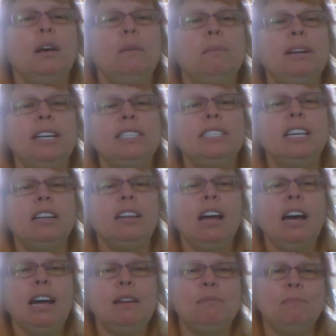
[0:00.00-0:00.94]
But it's a
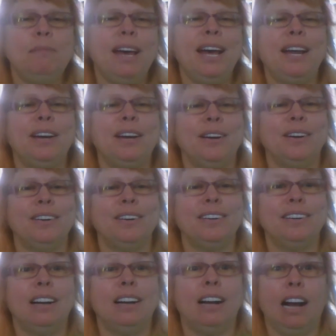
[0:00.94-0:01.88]
lot better,
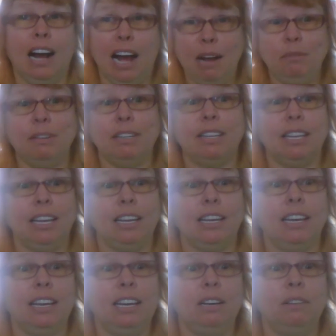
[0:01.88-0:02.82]
I would
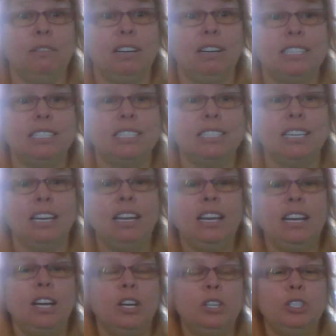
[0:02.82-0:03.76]
think anyways,
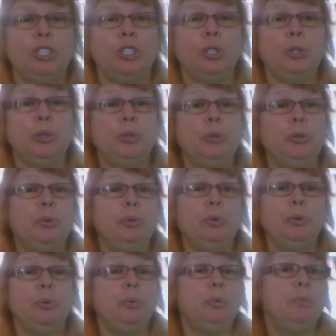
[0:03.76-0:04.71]

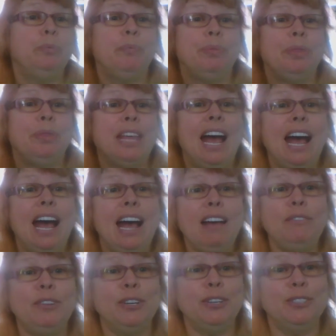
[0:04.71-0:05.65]
to
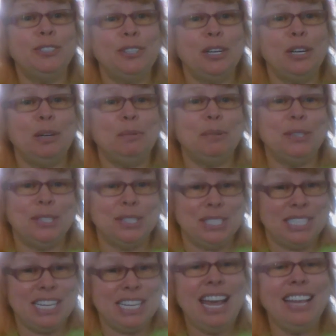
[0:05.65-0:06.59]
have your interpreter
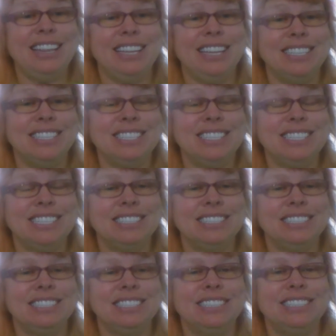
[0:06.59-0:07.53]
say this,
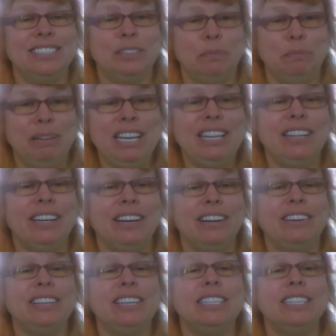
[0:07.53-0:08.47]
or be
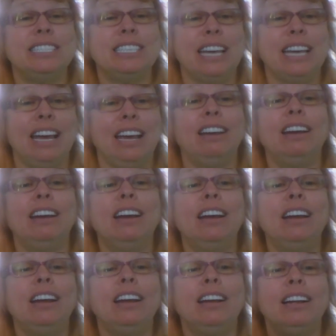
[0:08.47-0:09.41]
there and say,
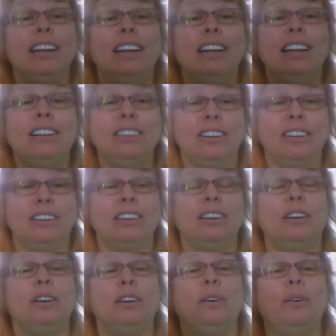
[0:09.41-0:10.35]
look,
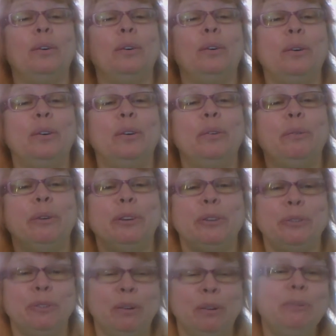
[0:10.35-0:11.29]
what
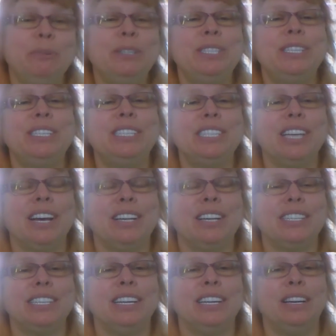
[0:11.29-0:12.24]
Trump was
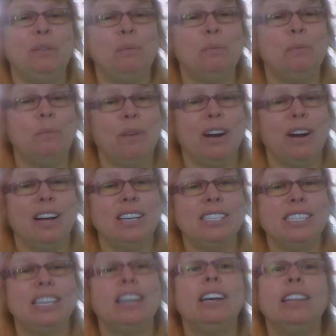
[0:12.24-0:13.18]
discussing
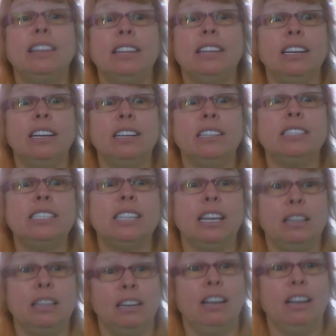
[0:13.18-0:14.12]
was things
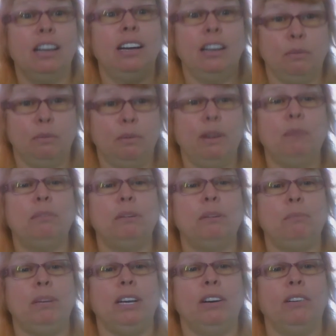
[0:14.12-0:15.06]
that we
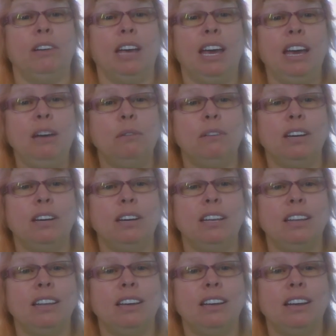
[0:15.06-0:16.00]
would be okay with,